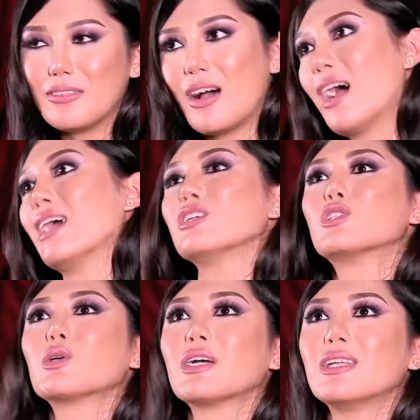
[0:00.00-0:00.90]
I
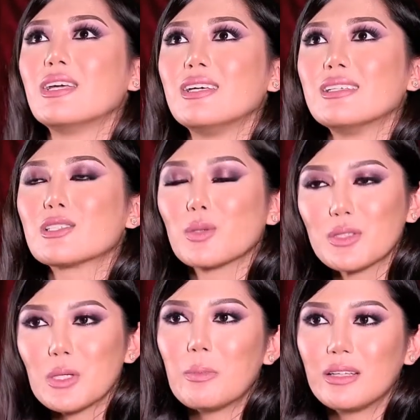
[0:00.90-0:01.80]
joined a
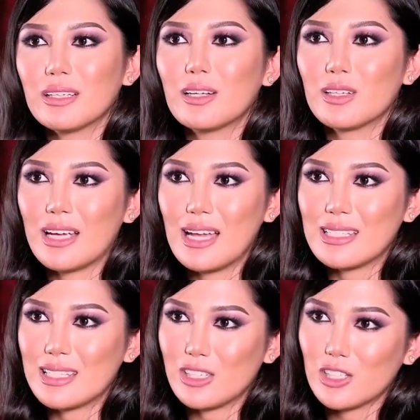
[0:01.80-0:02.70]
socio-political
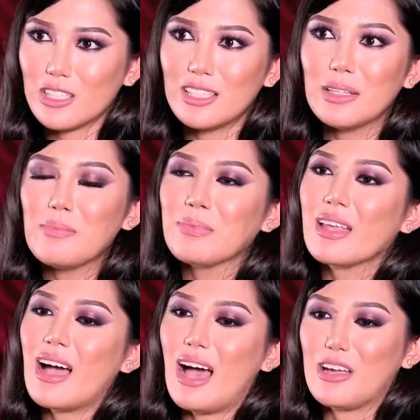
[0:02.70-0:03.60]
organization.
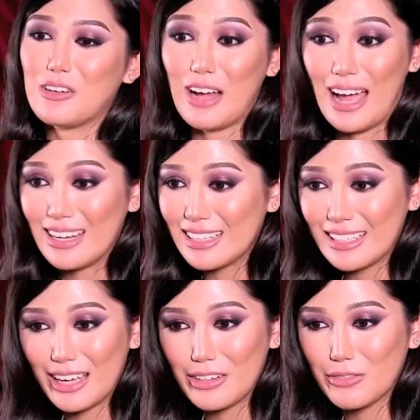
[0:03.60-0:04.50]
I ran
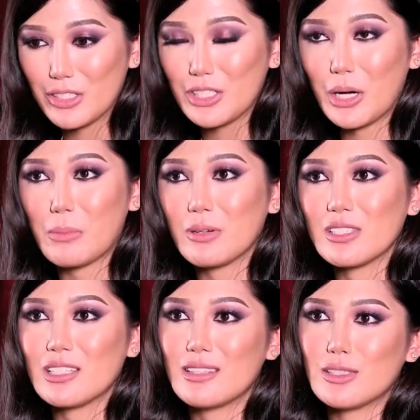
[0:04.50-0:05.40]
again for
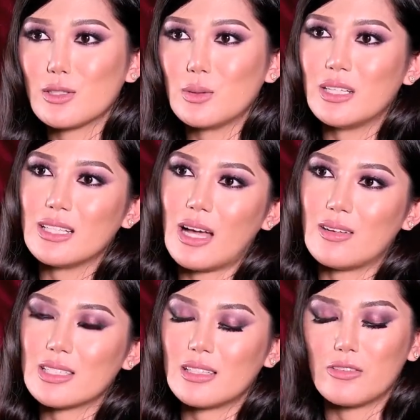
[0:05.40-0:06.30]
chairperson in the student
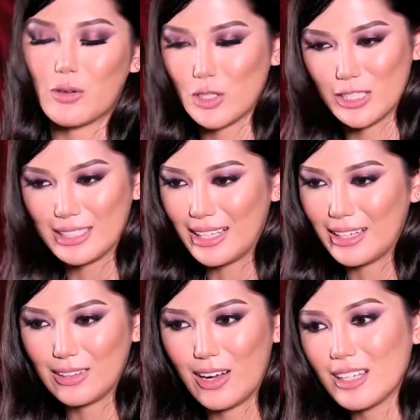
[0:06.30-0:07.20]
council. Unfortunately,
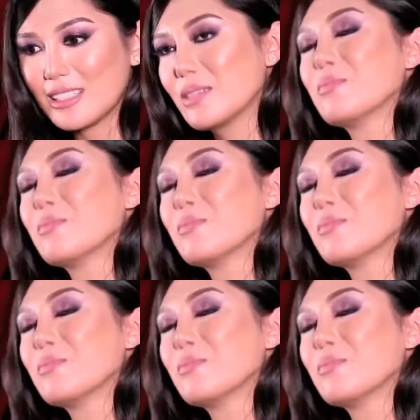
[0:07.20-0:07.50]
I lost.